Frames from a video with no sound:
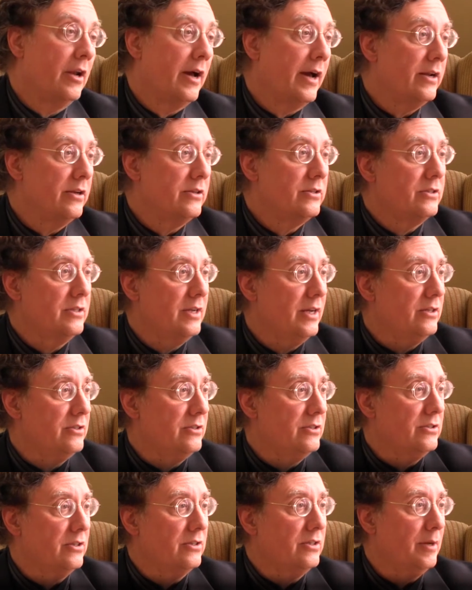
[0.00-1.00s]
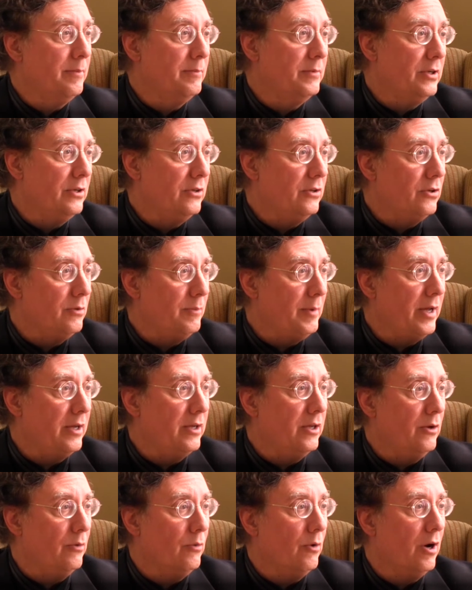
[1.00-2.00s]
United States is attempting to
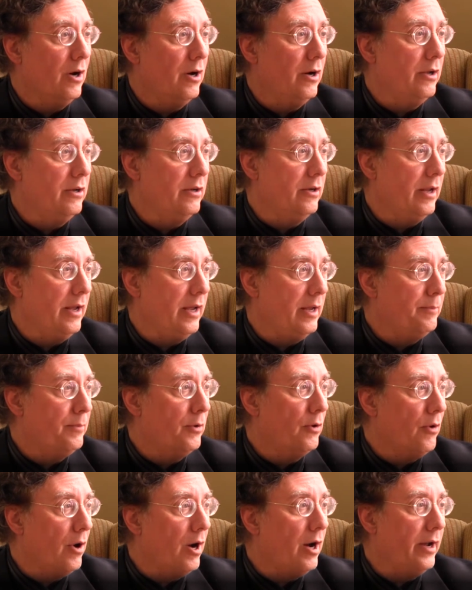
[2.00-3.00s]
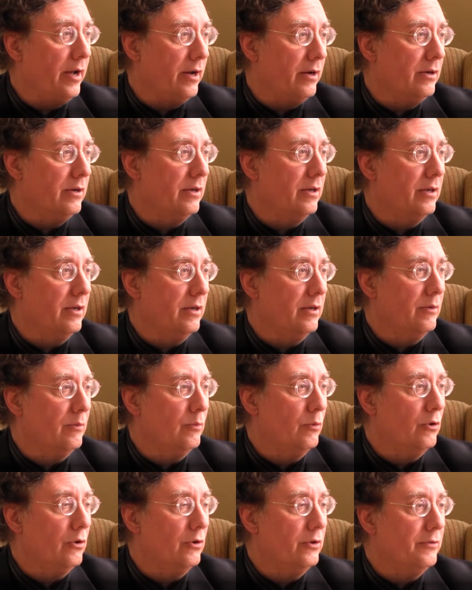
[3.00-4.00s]
make Iran a pariah
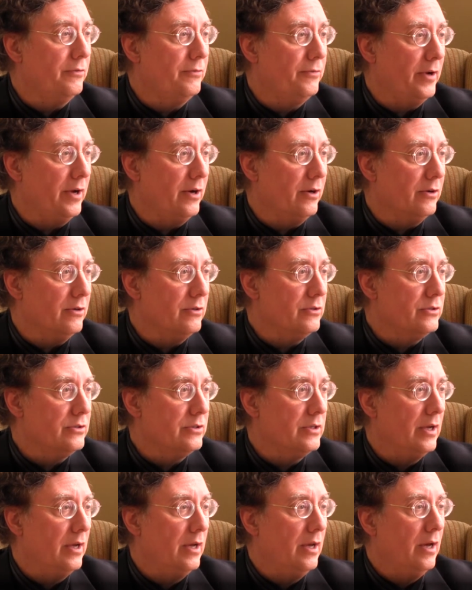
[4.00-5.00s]
in world affairs.